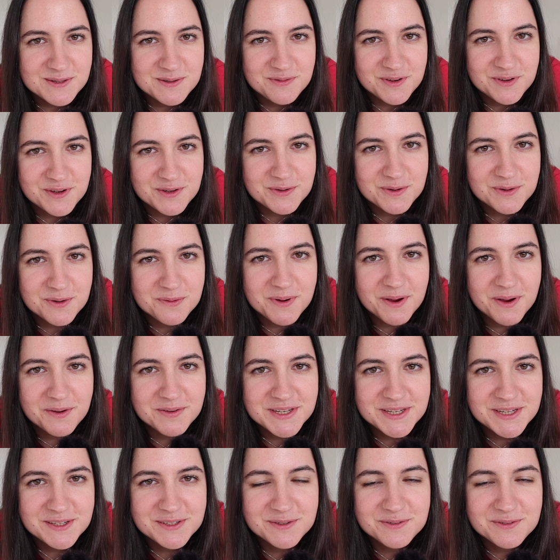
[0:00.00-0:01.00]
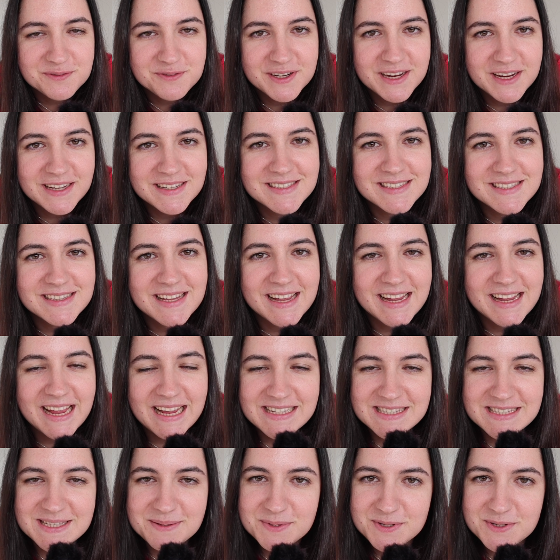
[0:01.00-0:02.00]
if you're new around here, don't forget to like
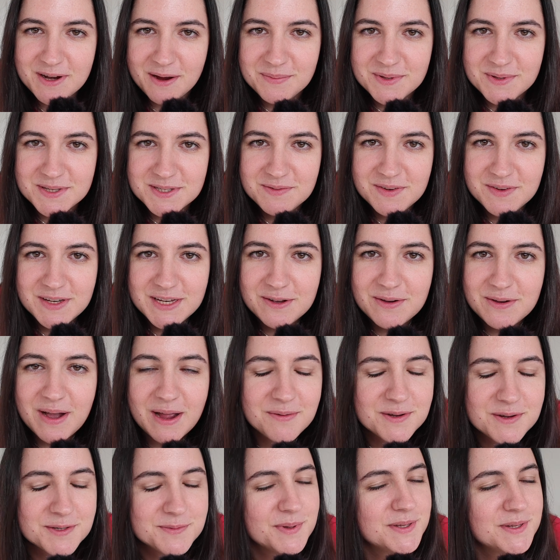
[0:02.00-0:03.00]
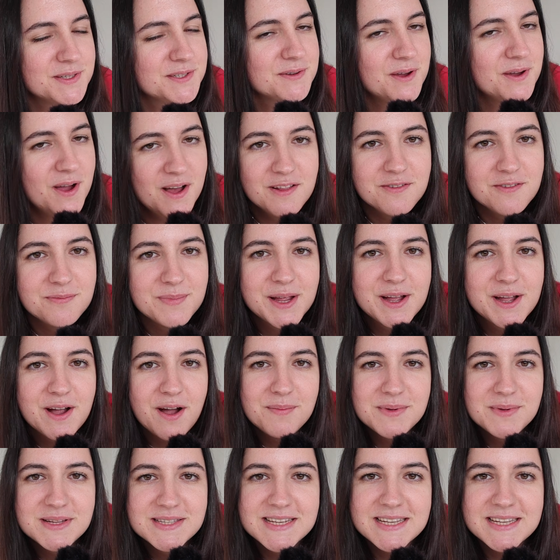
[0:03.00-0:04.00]
and subscribe this video. I respond to all of my
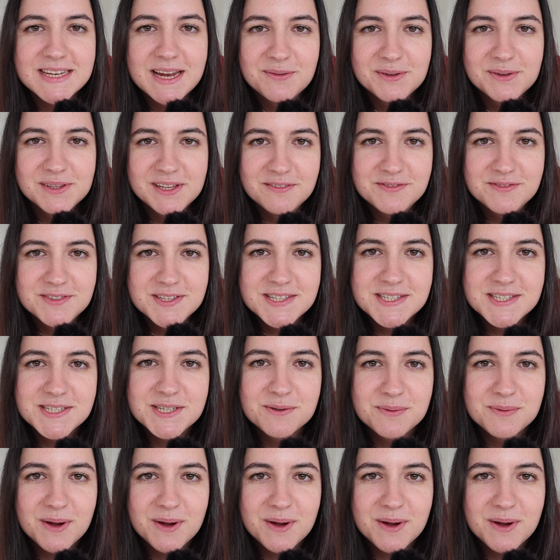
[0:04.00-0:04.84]
comments, and I would love to see you